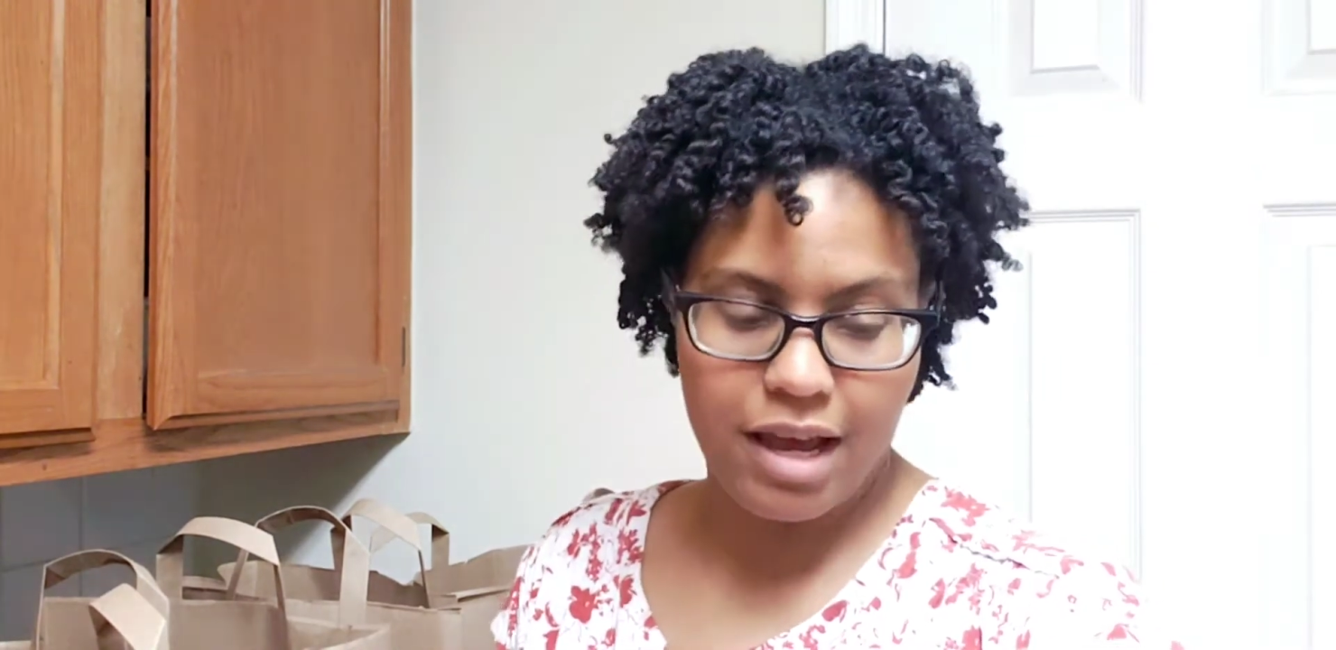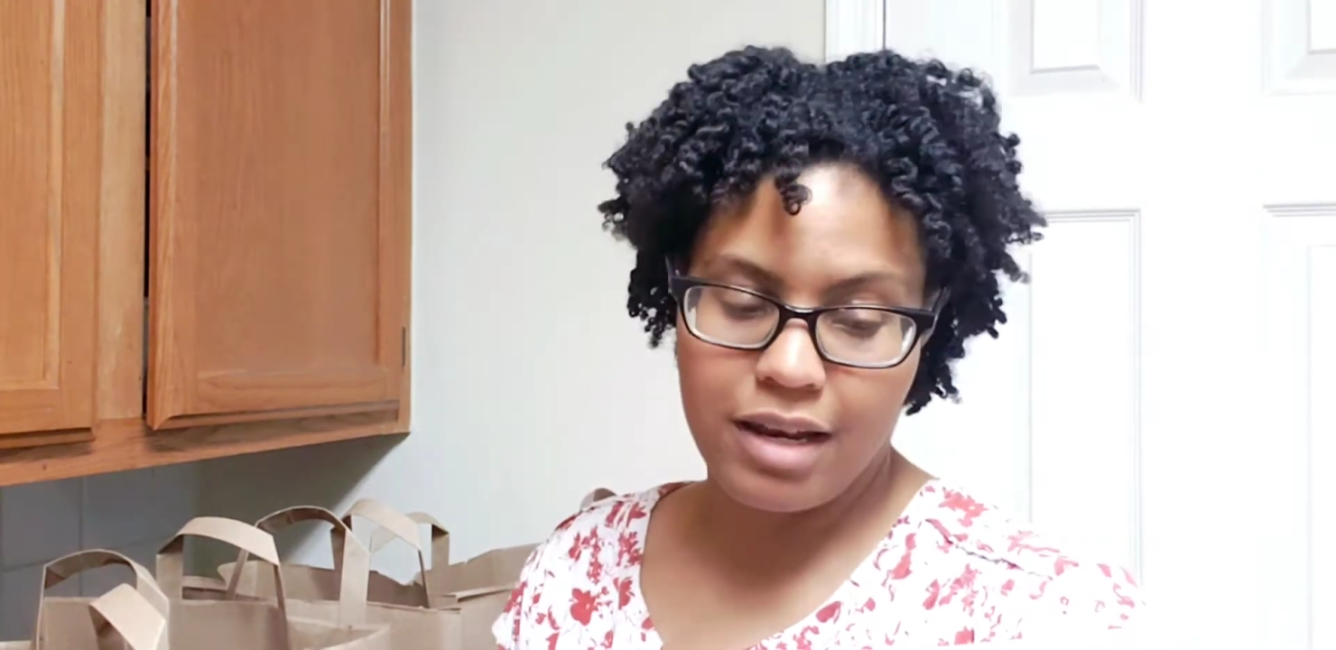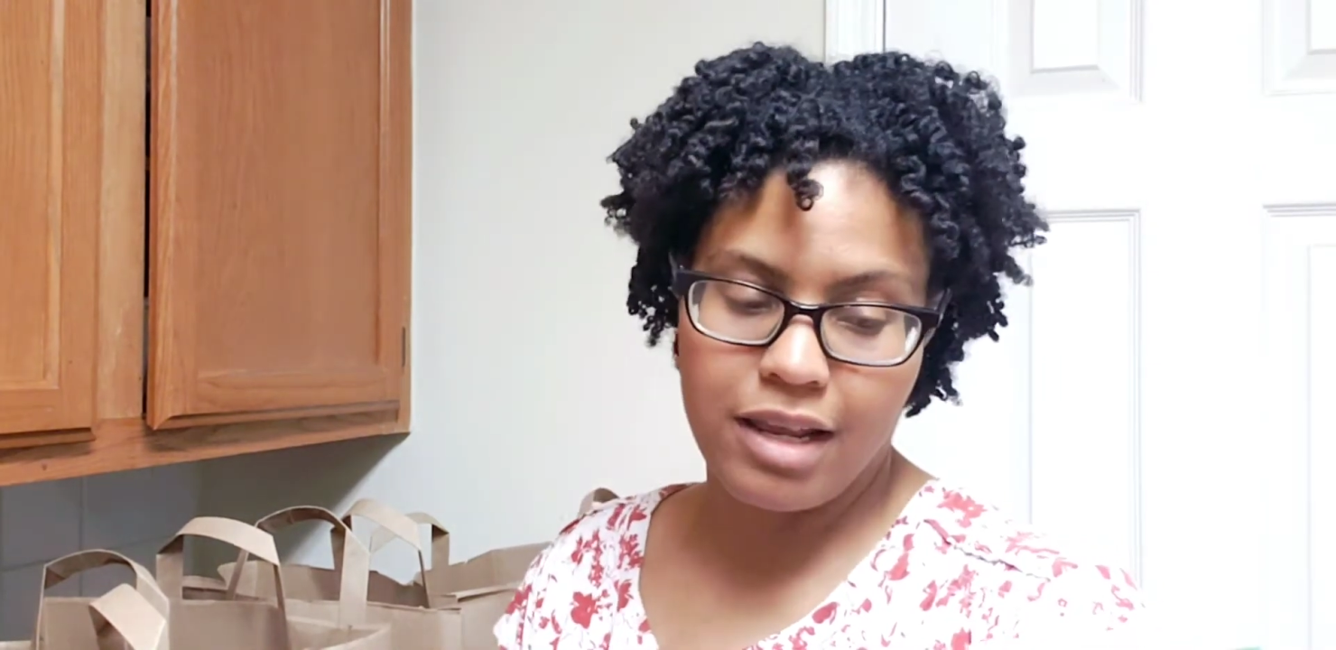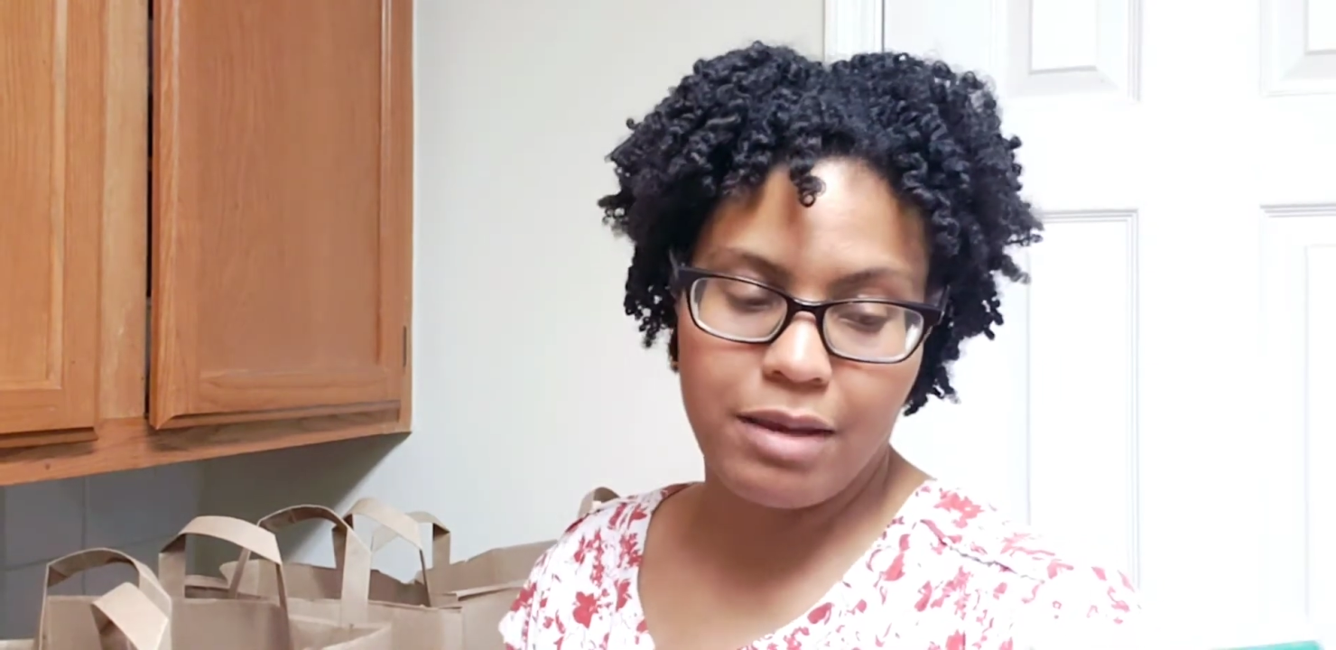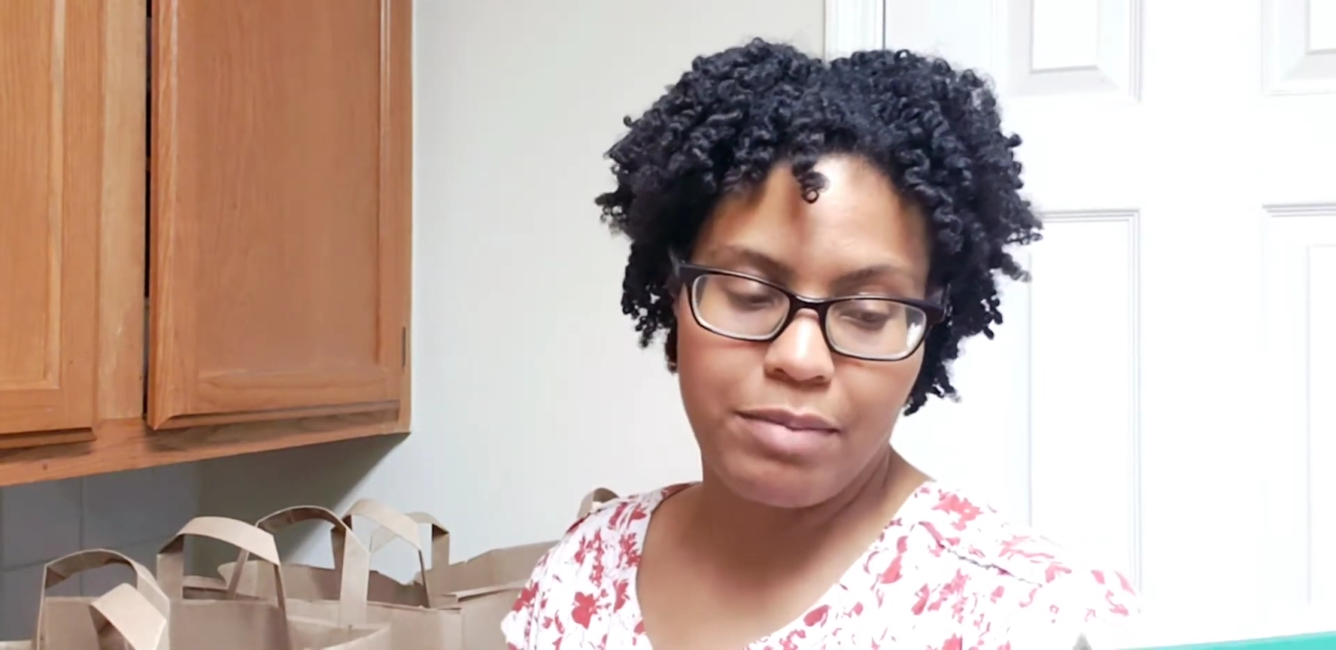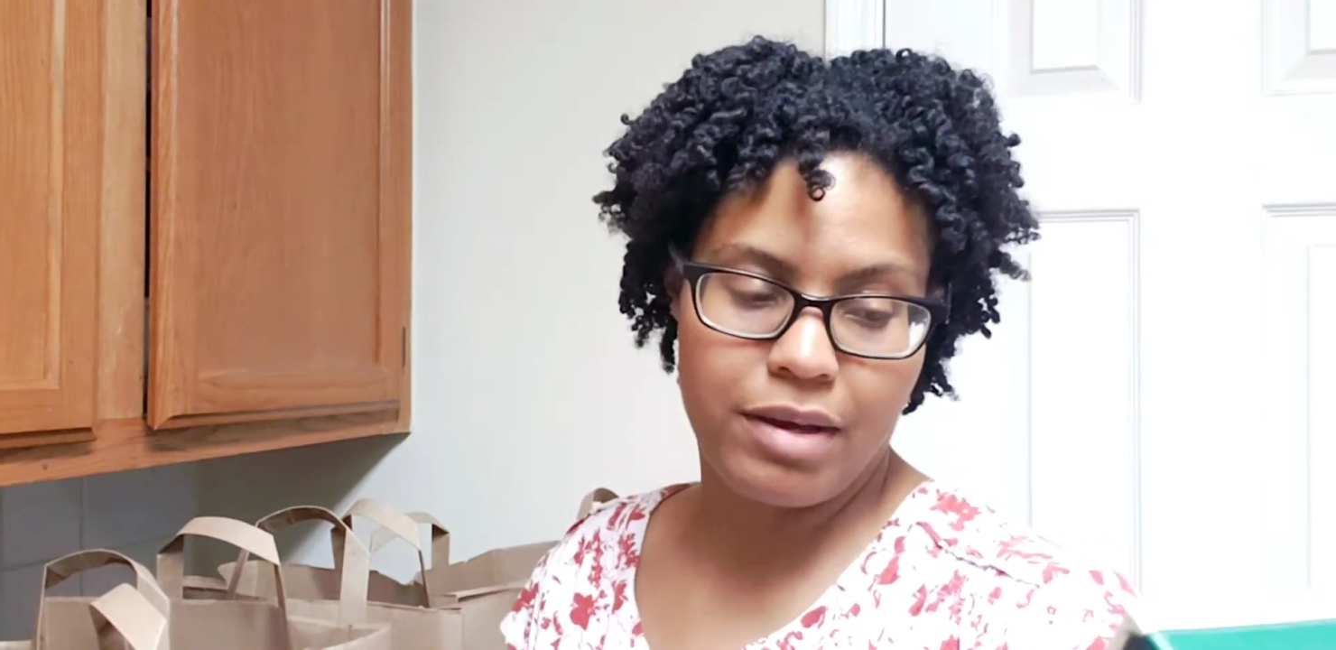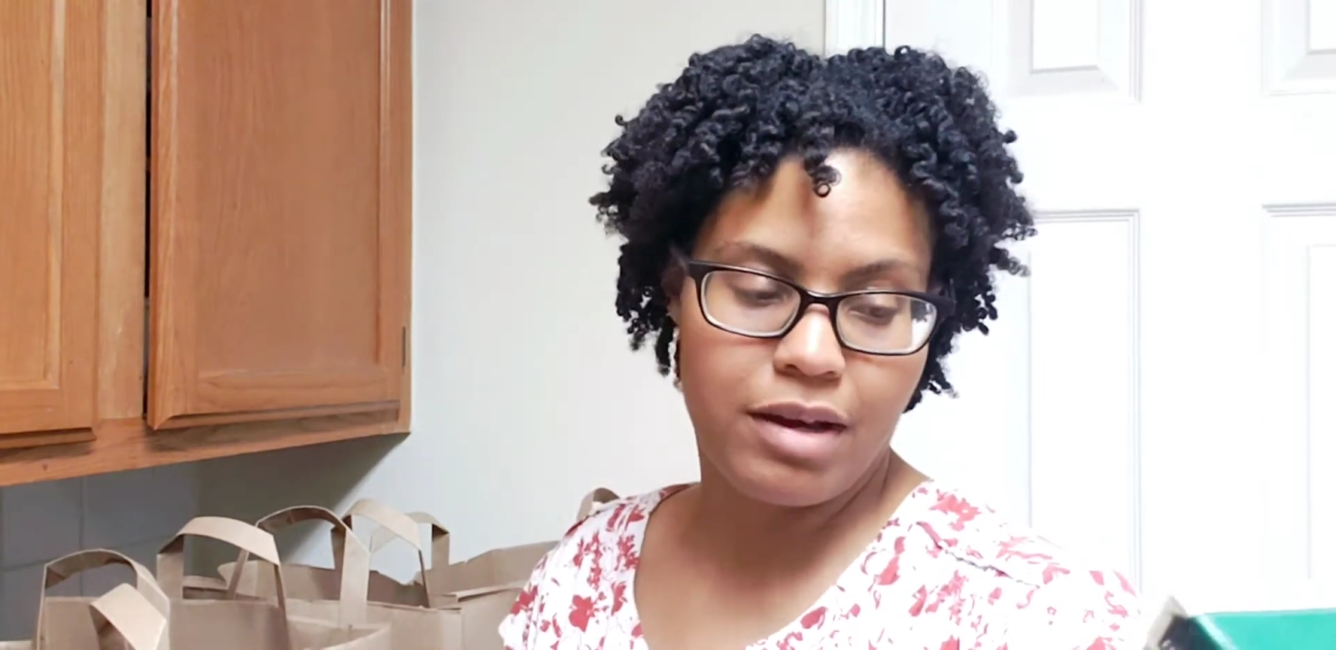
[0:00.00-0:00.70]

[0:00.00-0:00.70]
I did pick